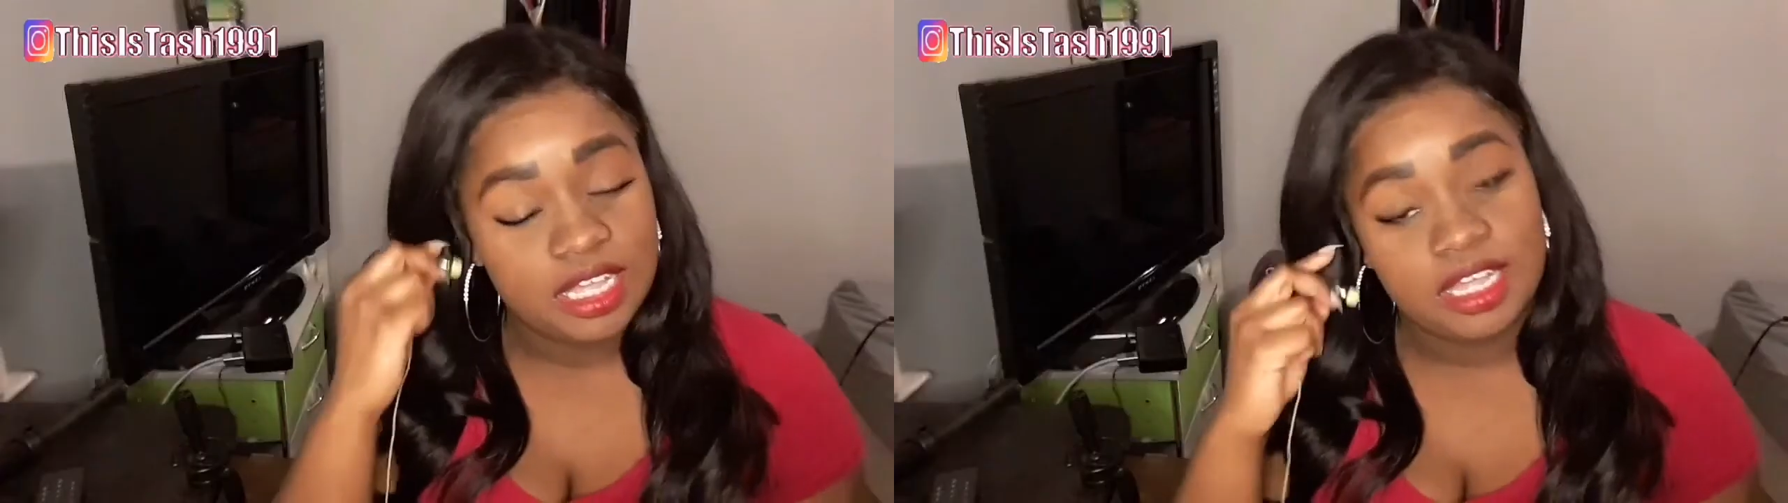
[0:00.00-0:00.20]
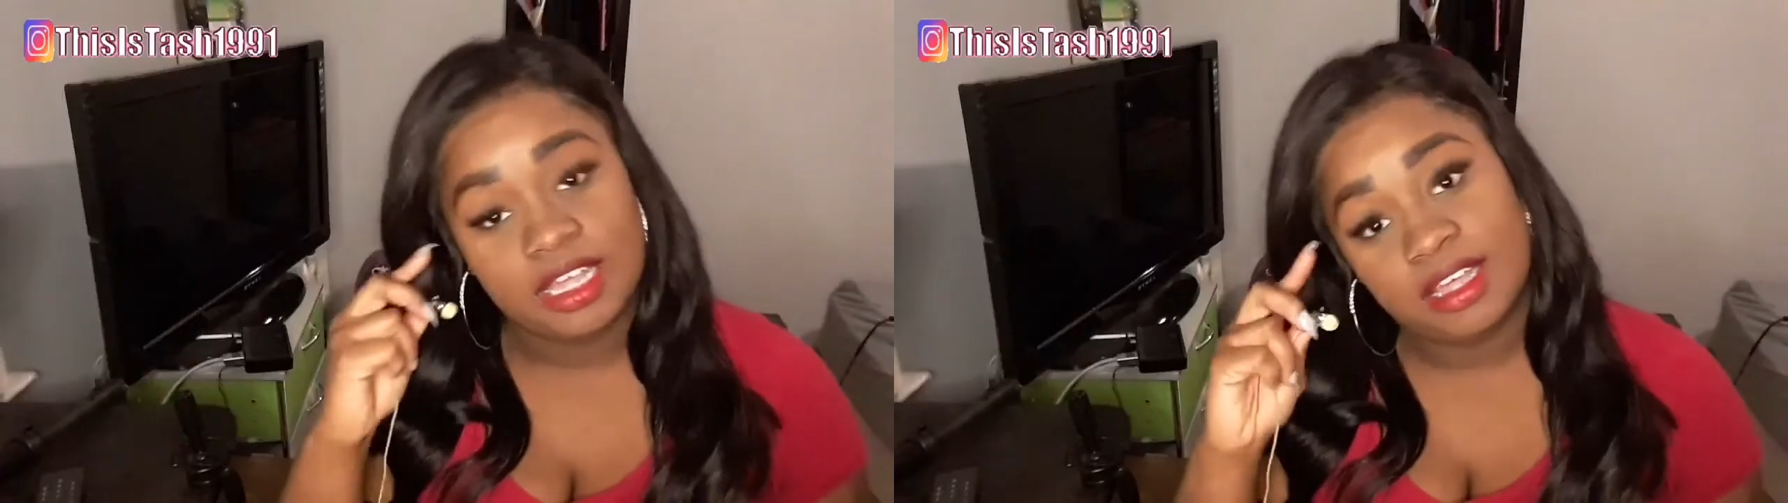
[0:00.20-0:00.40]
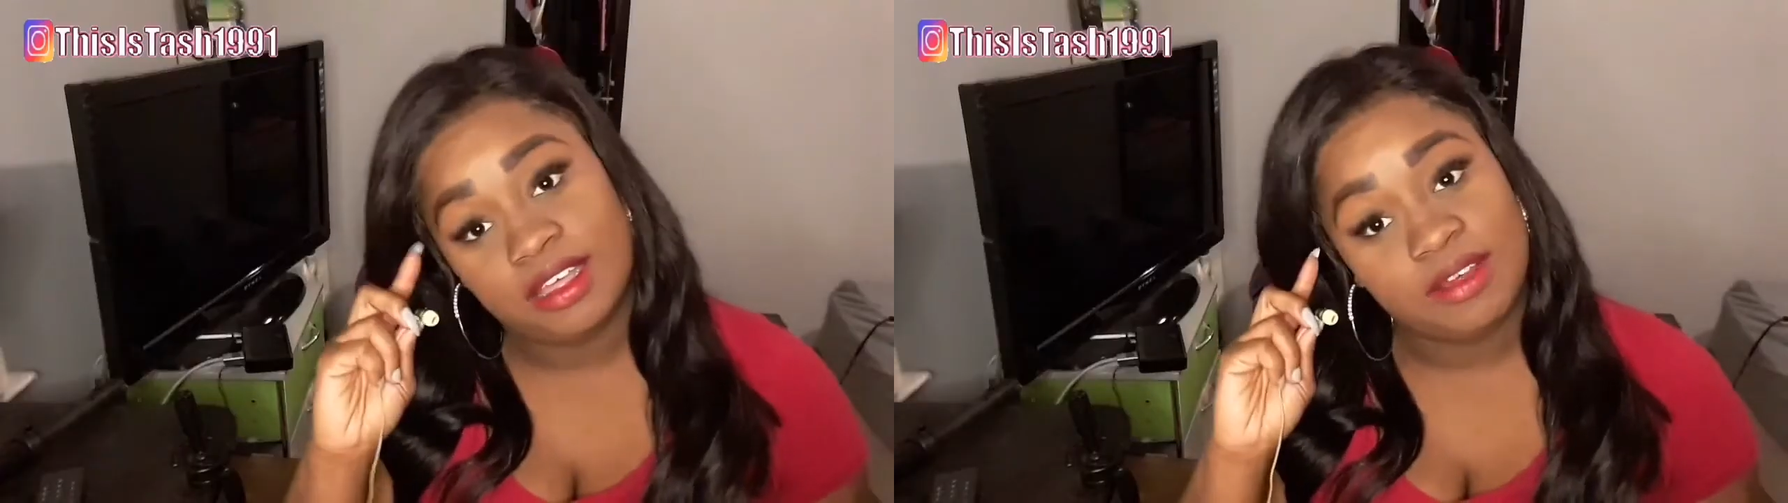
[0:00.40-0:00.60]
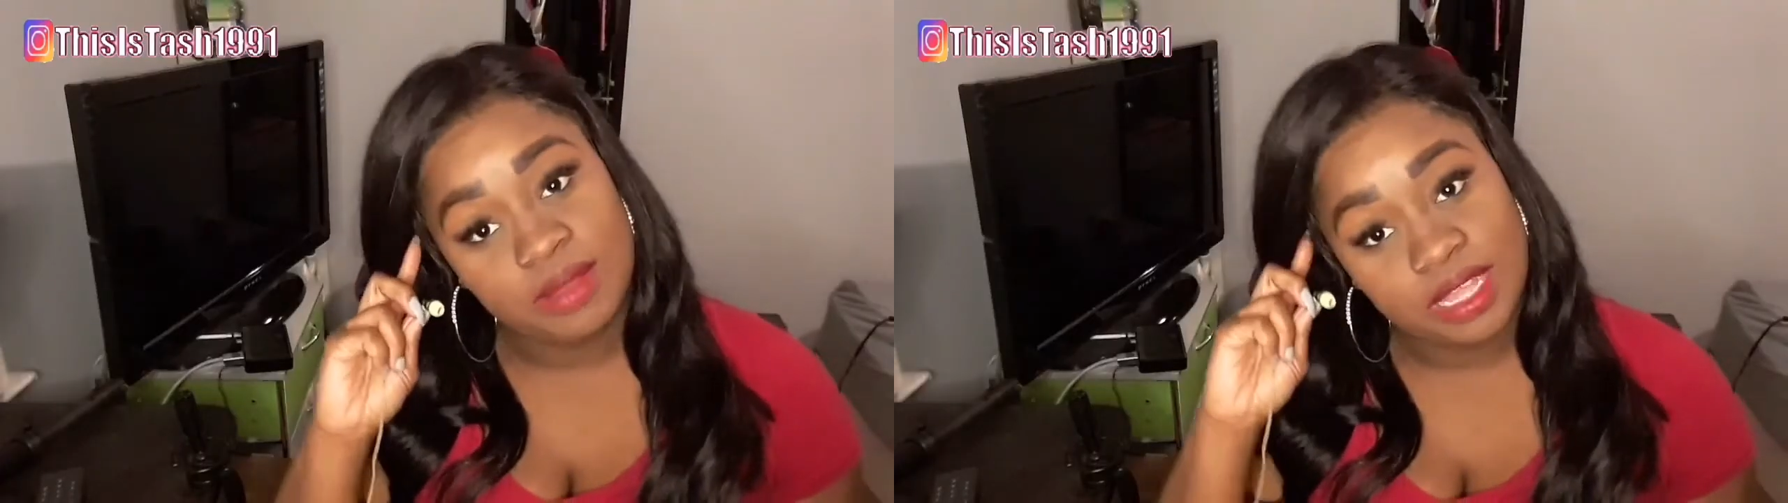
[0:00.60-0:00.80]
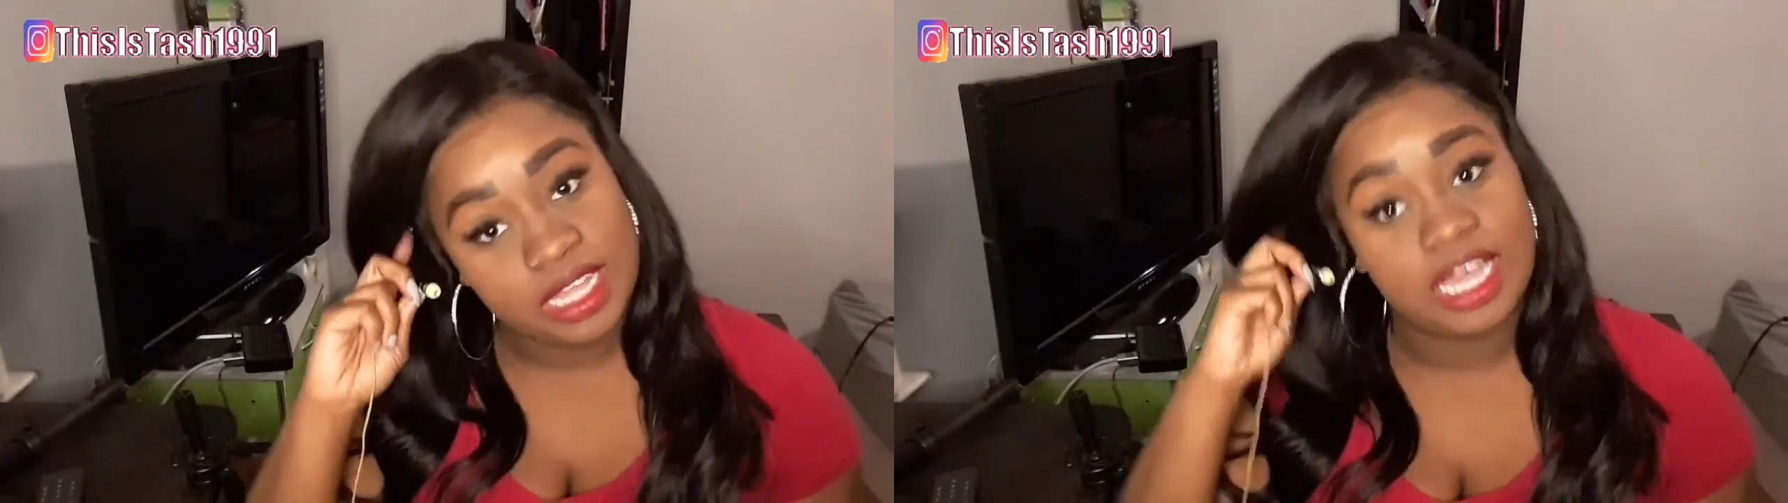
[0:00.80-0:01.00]
Oh
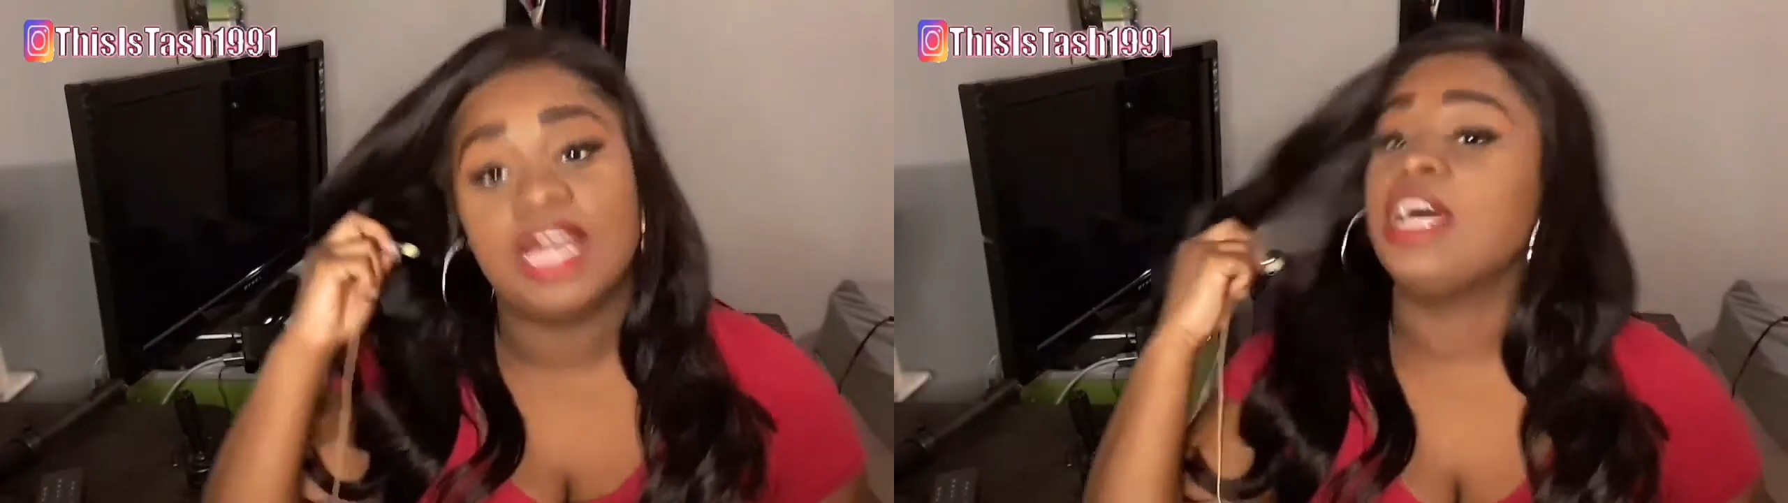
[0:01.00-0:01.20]
my god,